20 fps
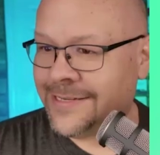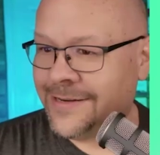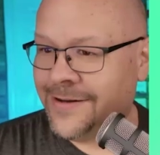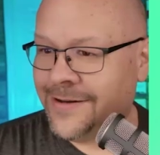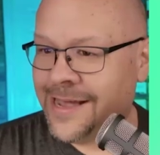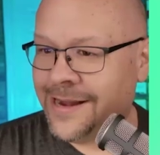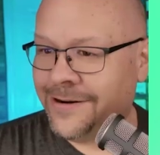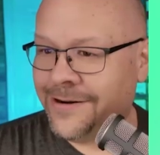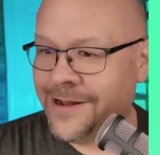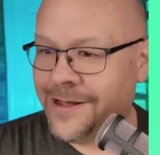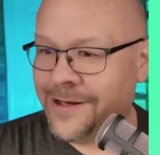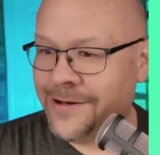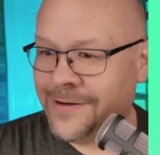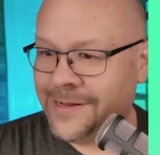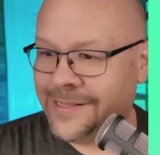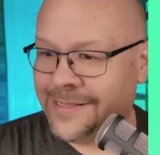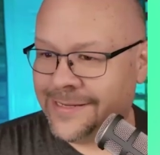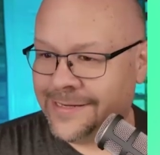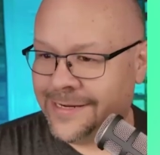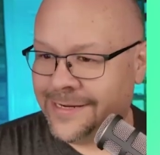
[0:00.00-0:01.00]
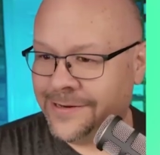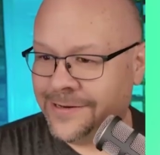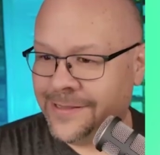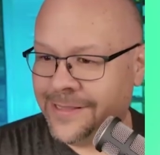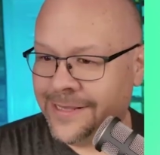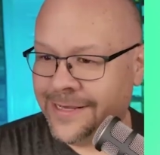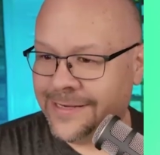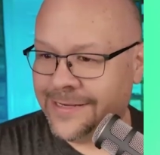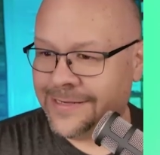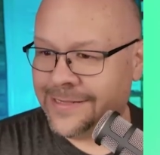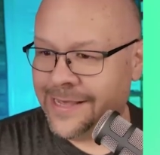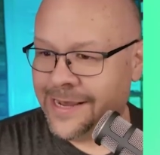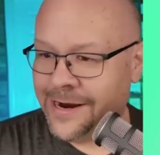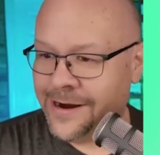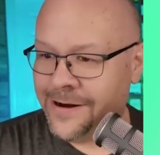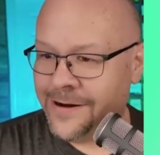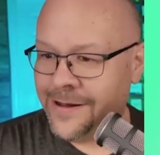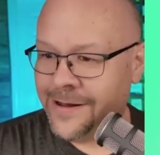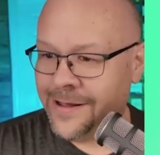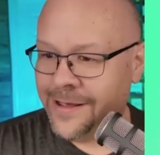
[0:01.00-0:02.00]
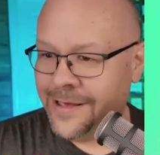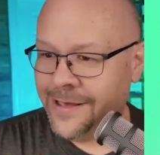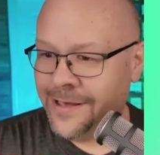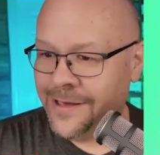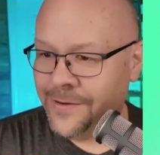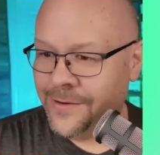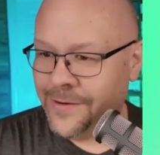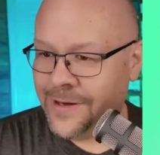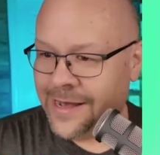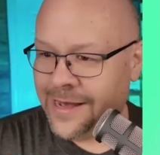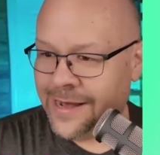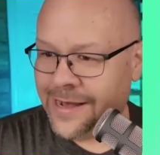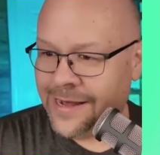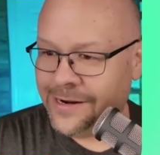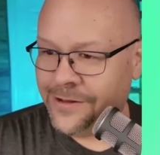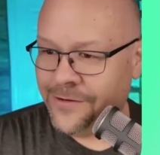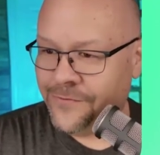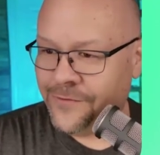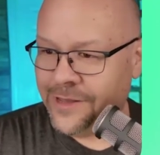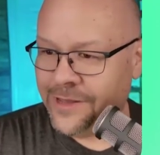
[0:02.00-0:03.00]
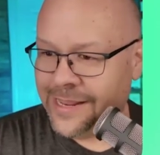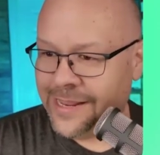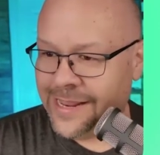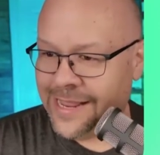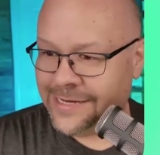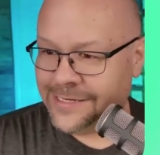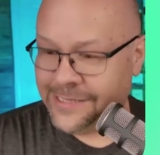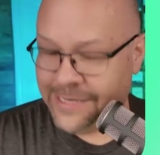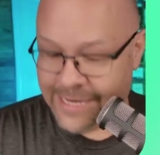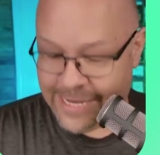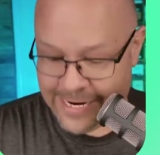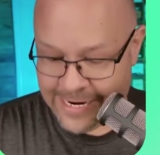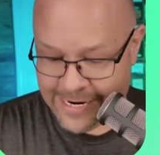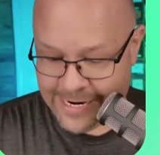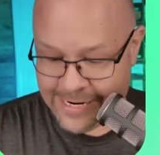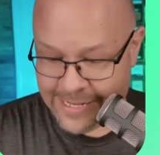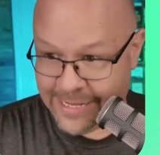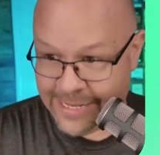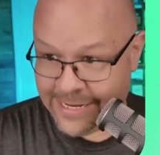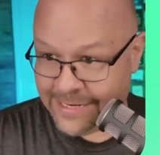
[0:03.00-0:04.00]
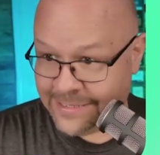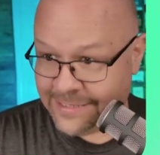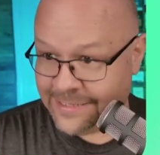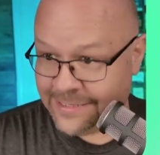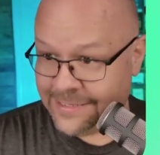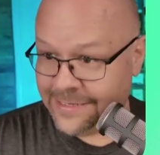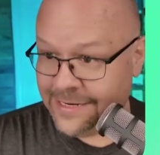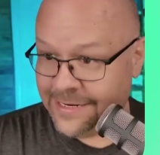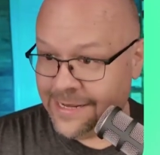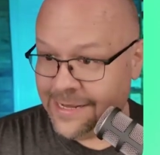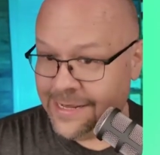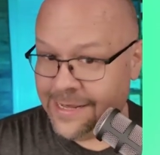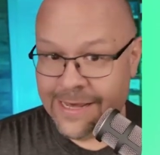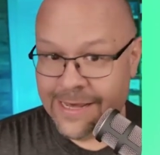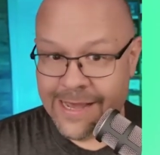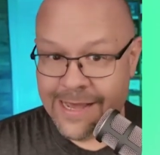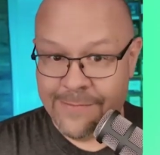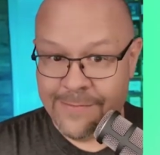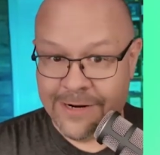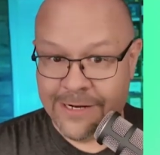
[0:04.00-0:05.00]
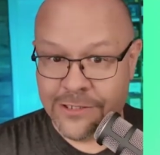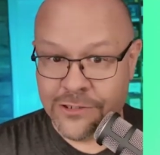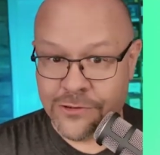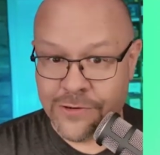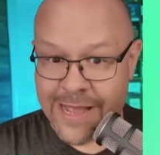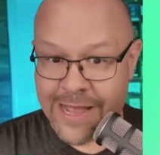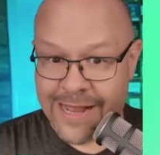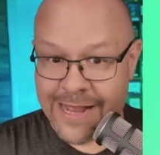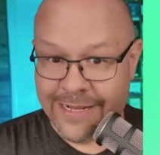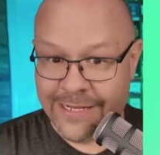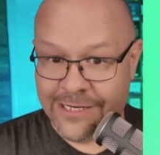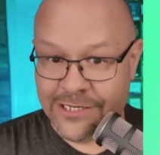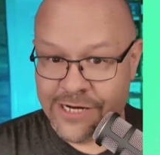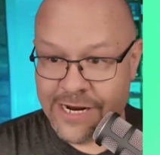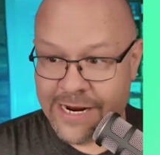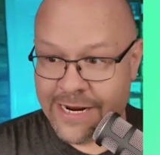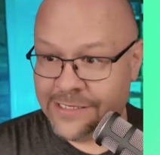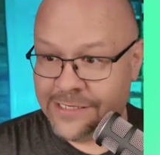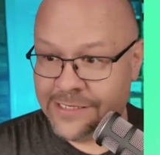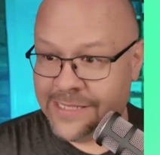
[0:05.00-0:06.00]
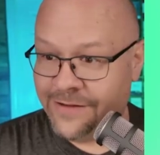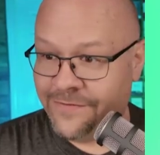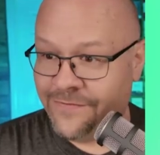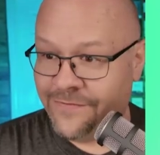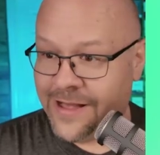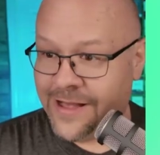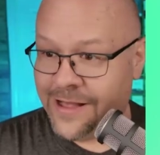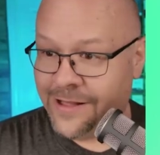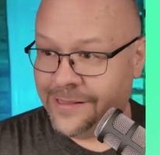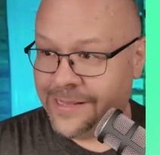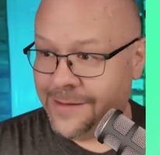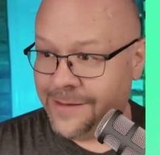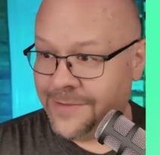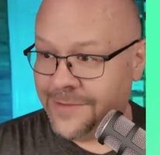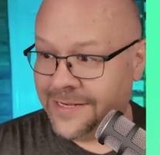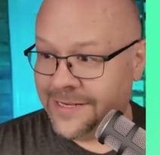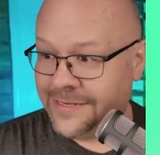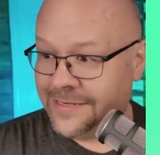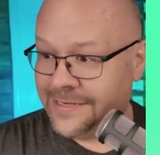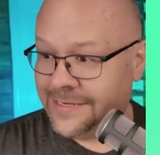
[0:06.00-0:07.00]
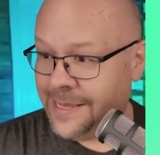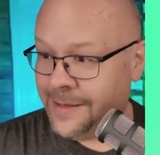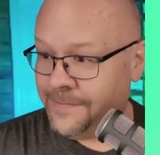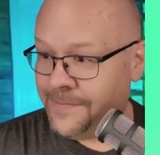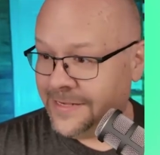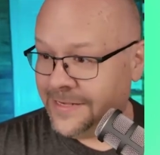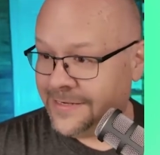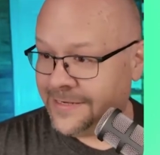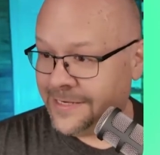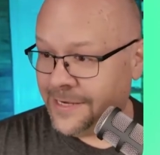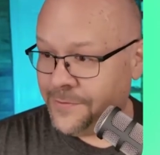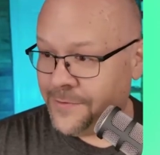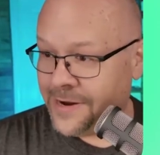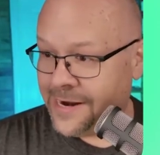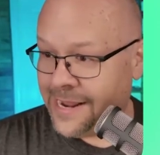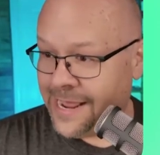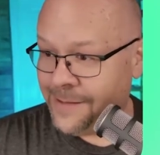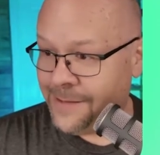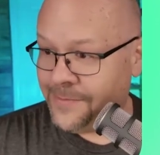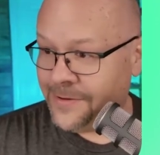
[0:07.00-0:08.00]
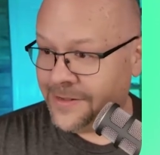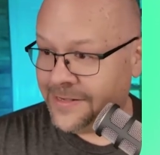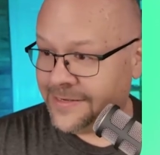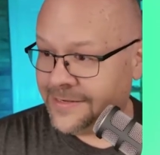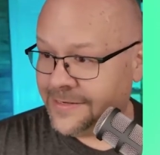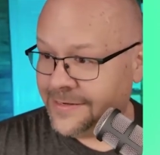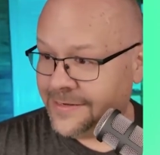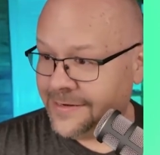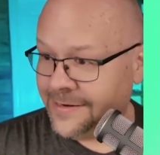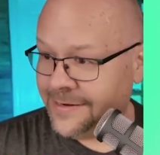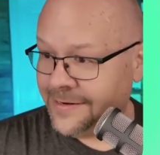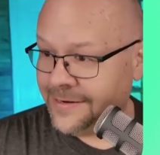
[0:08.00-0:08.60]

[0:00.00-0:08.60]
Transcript: So I don't know what the deal is there. I don't know if we can actually get into this. I'm going to try to change that file name to zip and see what happens.